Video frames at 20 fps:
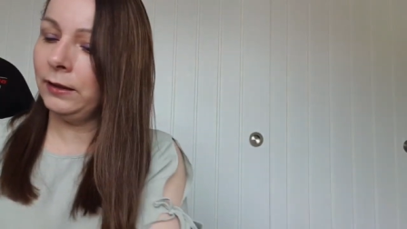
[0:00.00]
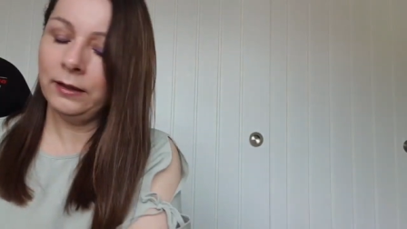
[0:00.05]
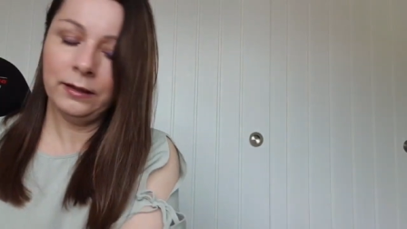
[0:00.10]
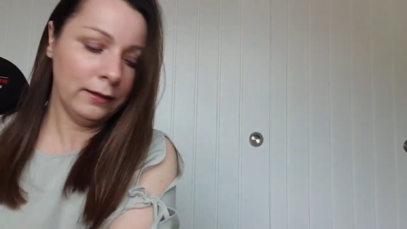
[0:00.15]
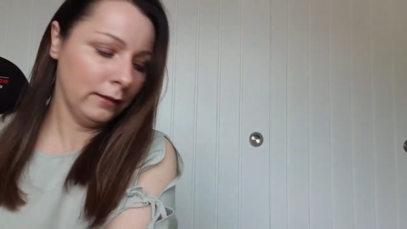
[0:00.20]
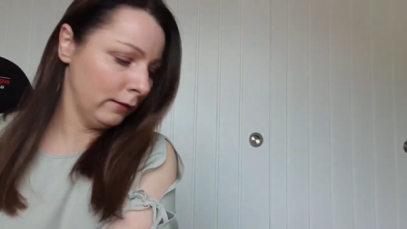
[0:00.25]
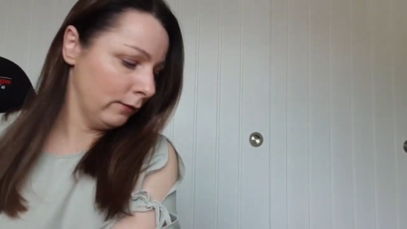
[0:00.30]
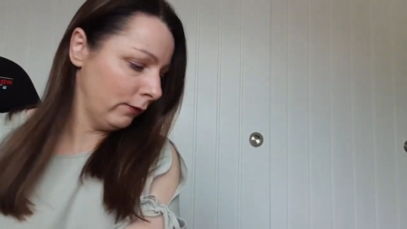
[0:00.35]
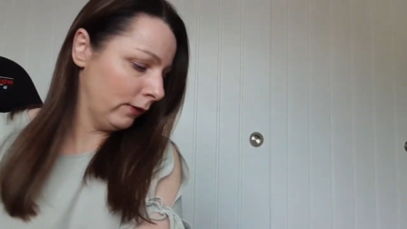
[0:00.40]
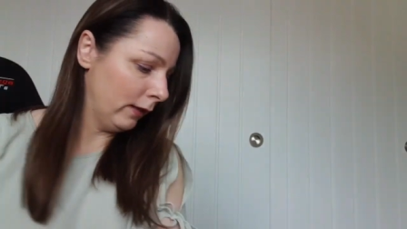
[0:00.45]
I
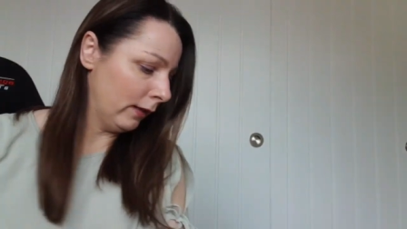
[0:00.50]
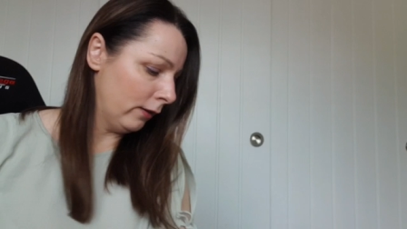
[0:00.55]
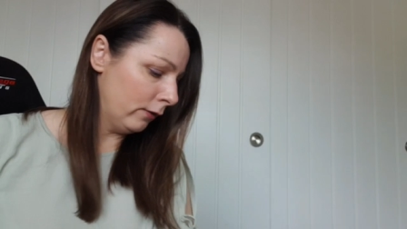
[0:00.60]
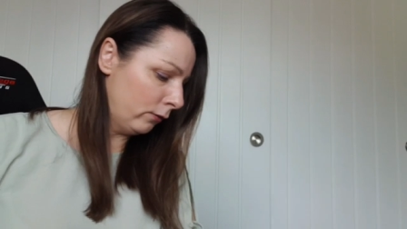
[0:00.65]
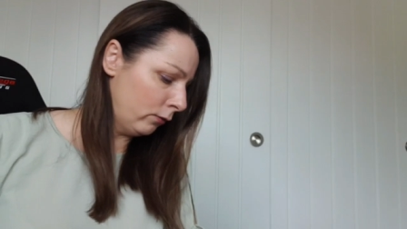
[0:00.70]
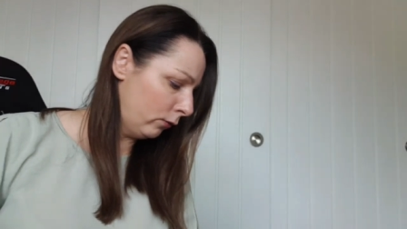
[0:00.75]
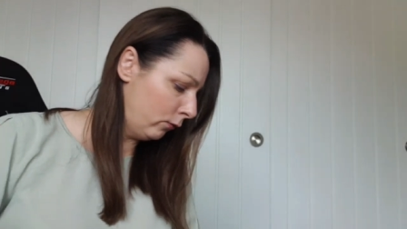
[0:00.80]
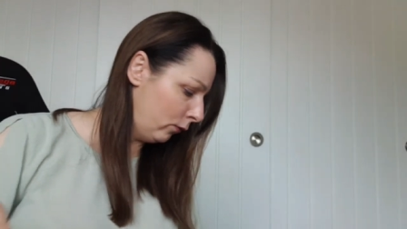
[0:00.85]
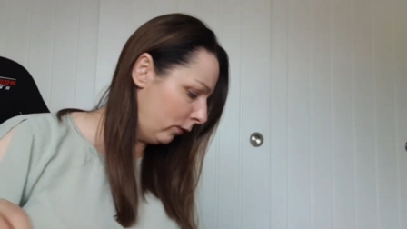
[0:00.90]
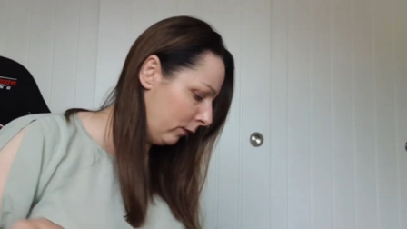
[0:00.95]
think
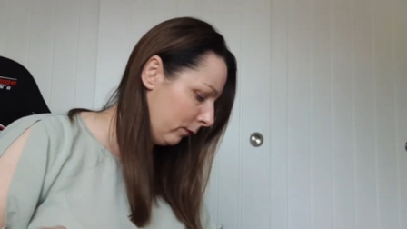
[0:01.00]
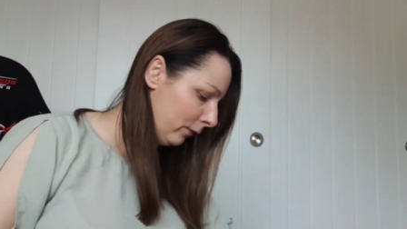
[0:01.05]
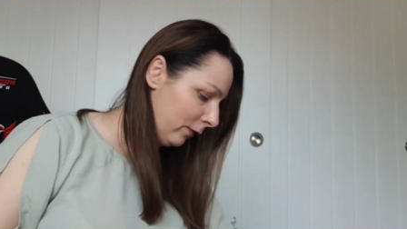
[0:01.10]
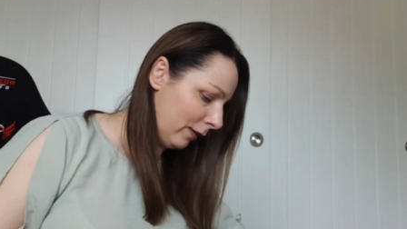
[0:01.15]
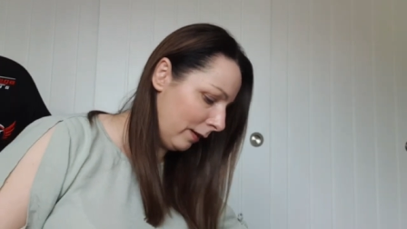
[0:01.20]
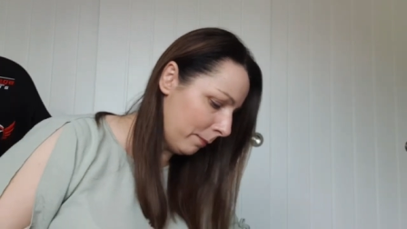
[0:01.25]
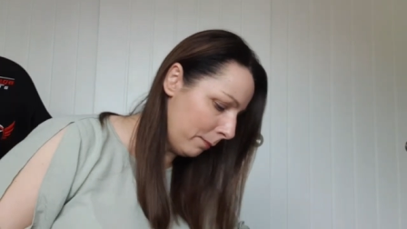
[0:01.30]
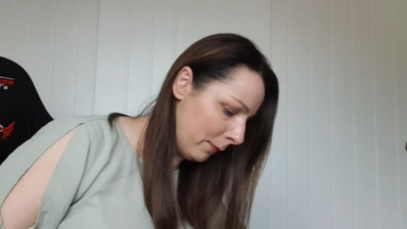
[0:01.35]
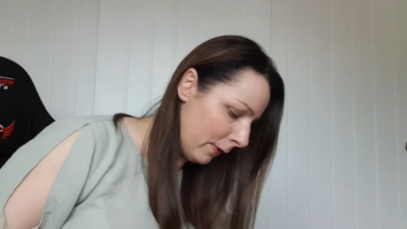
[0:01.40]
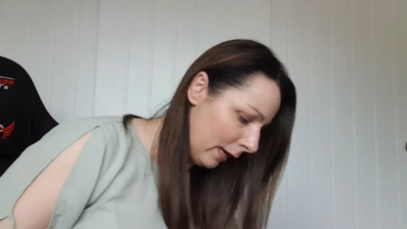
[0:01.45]
those were from
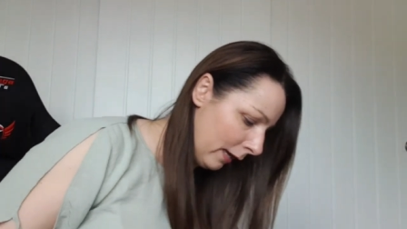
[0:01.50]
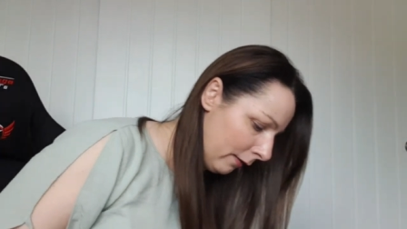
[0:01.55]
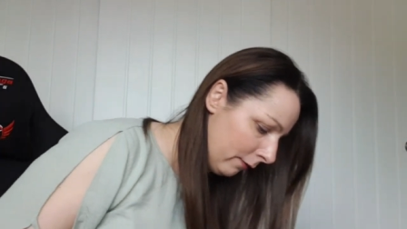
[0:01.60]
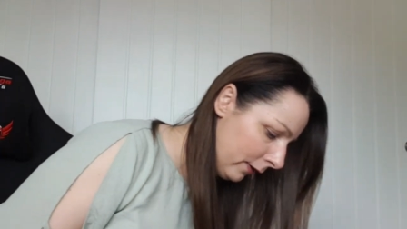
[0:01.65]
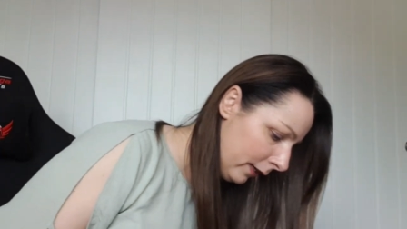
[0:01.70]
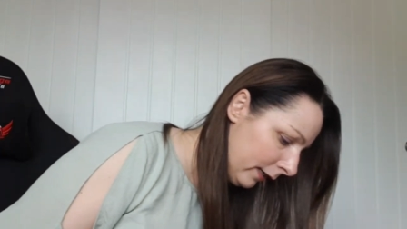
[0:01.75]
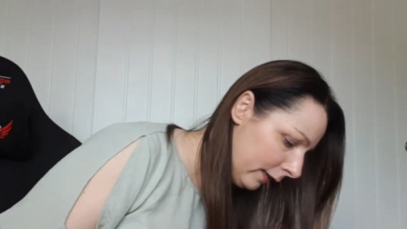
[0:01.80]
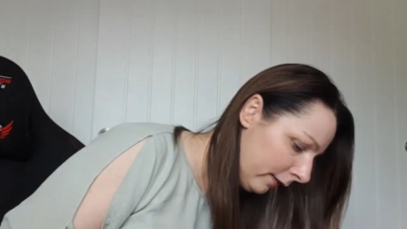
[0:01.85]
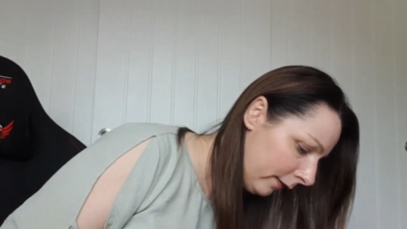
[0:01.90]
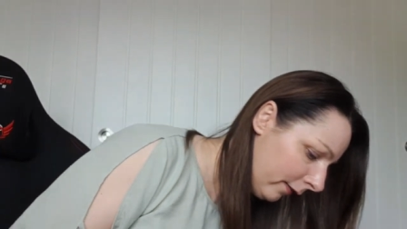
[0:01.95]
St
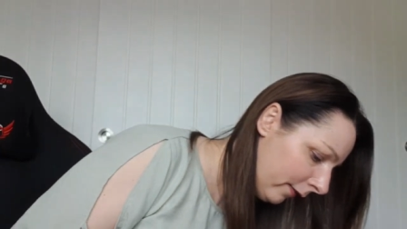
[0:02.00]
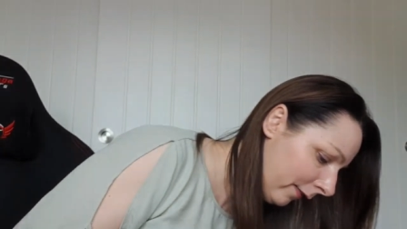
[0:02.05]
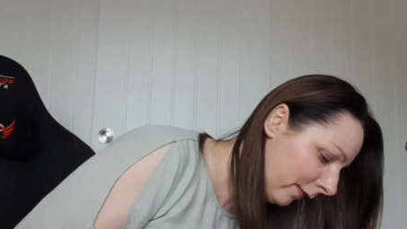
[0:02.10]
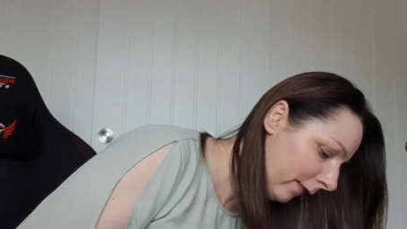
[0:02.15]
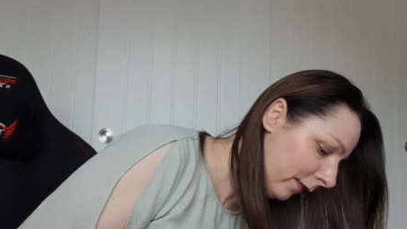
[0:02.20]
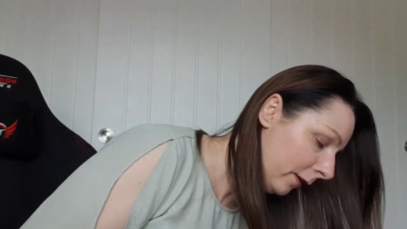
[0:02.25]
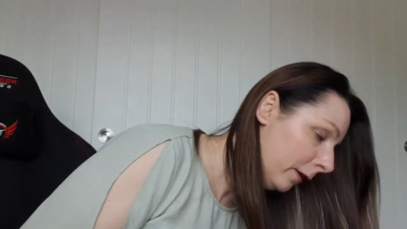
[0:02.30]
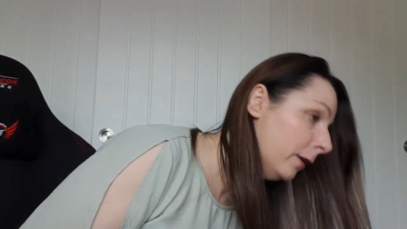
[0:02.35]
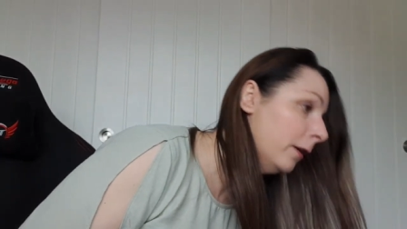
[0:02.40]
Mary's.